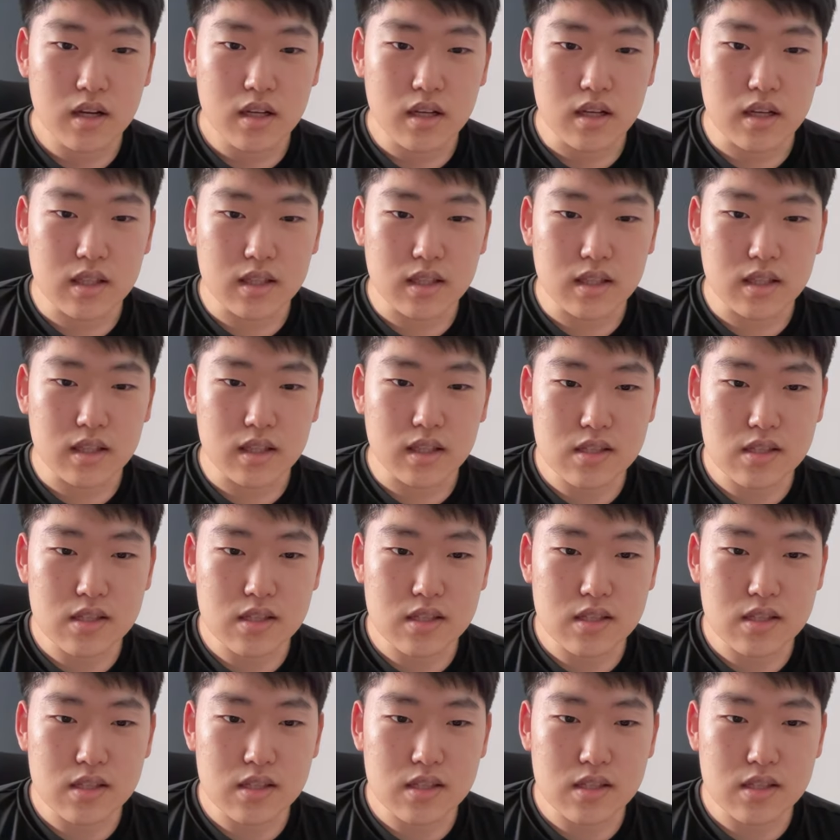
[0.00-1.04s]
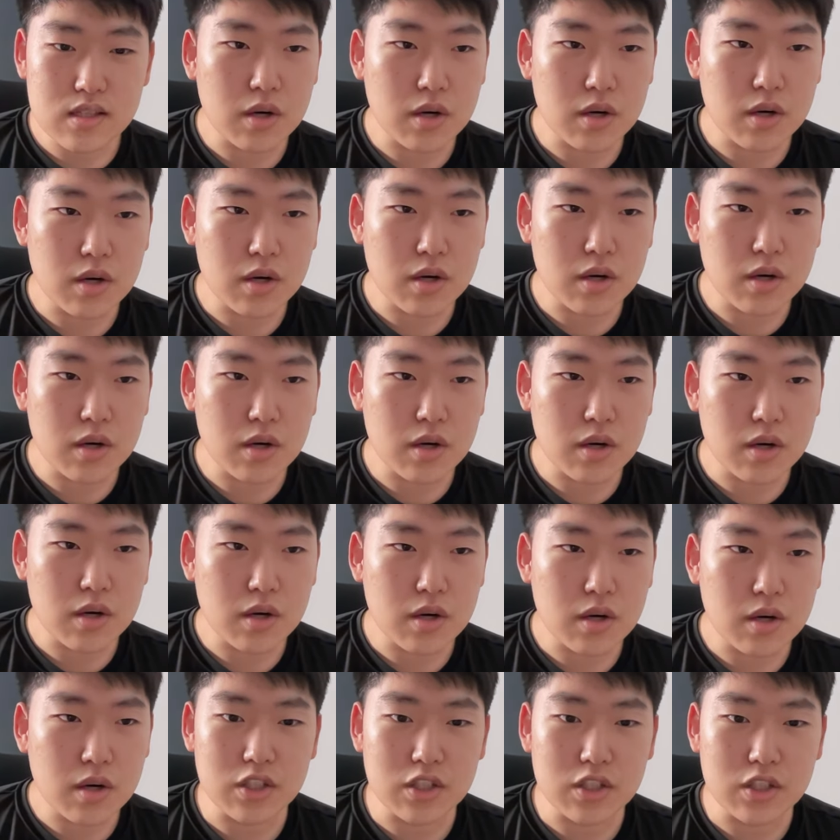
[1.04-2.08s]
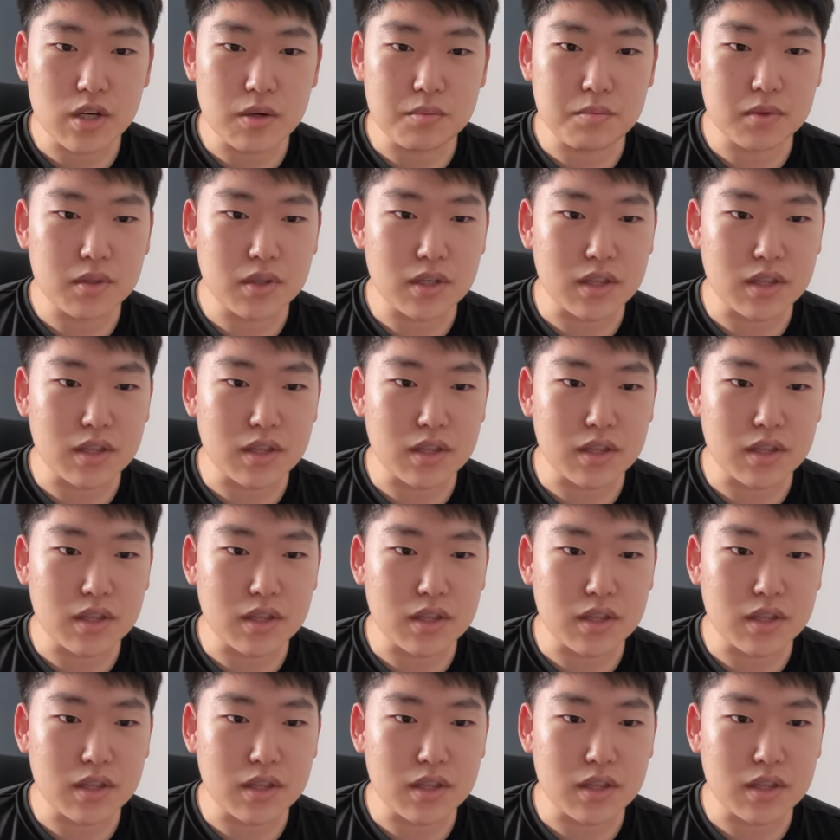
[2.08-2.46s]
It does look sharper, a lot sharper,